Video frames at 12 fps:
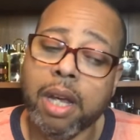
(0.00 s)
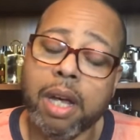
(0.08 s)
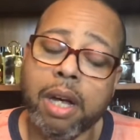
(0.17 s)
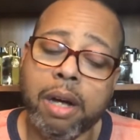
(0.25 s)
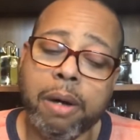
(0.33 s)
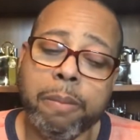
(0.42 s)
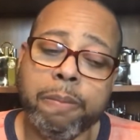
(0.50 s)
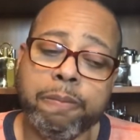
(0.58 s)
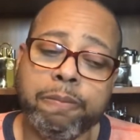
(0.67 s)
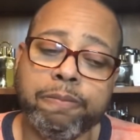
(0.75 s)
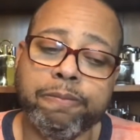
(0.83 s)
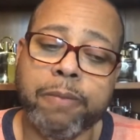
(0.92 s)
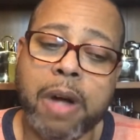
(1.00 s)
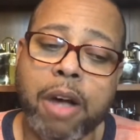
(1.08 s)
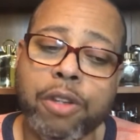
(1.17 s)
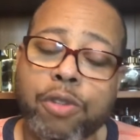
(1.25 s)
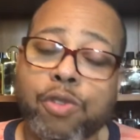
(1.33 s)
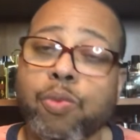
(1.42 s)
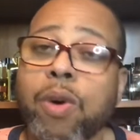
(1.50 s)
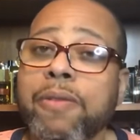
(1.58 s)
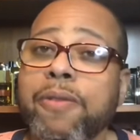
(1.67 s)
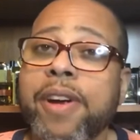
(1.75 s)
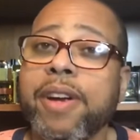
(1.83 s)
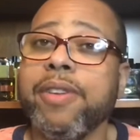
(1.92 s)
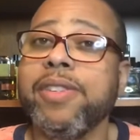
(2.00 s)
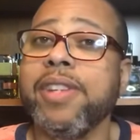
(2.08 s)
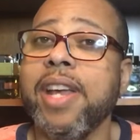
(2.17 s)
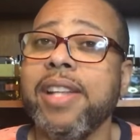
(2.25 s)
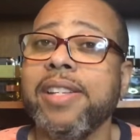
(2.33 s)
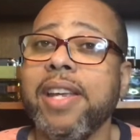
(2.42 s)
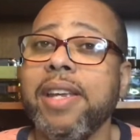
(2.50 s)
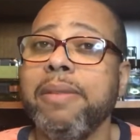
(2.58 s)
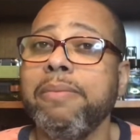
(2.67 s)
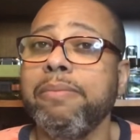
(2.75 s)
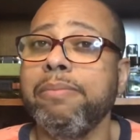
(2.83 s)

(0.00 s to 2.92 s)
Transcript: I'll use one fragrance as a